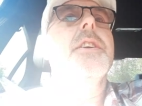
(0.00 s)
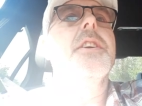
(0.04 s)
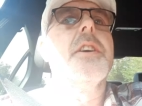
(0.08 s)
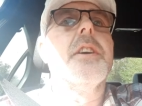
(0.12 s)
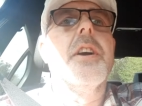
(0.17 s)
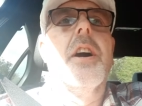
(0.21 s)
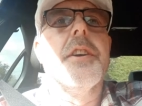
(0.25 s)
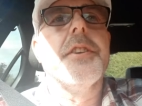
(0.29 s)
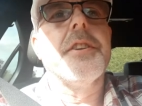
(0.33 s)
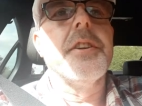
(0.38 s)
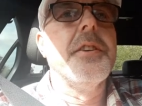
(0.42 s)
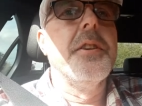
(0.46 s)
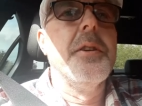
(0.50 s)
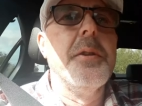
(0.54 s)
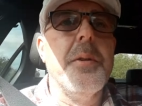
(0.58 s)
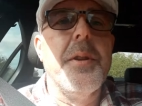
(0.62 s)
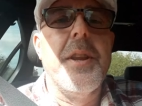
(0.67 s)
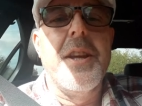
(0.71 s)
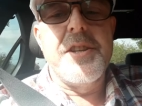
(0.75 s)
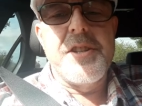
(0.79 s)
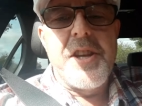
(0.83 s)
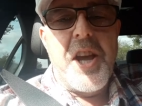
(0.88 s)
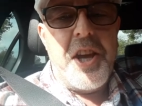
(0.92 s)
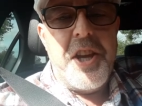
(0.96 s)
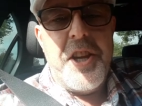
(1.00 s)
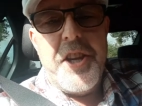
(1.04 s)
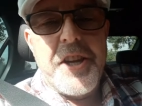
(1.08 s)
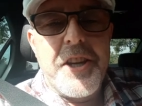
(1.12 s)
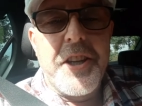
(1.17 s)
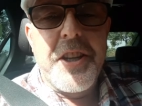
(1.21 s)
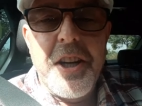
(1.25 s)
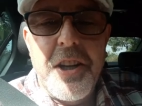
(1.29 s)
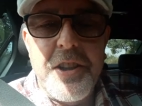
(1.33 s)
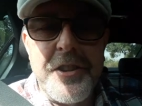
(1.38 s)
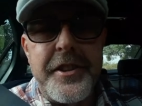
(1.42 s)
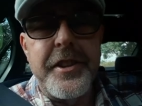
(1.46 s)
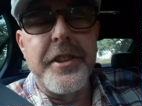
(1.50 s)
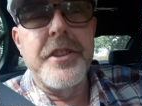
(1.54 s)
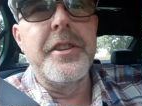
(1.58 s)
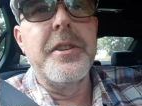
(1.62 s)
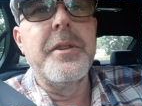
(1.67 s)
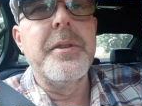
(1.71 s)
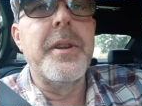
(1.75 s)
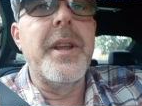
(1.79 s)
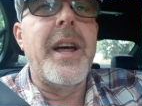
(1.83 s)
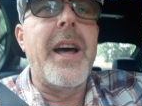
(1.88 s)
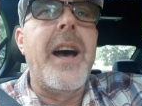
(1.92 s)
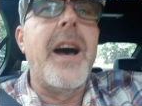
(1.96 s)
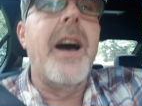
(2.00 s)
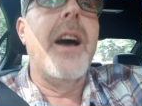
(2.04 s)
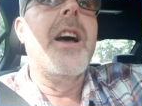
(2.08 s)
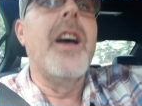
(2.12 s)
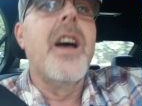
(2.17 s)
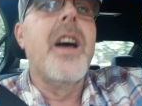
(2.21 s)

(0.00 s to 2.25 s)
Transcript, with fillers: you got to do this, you got to do that.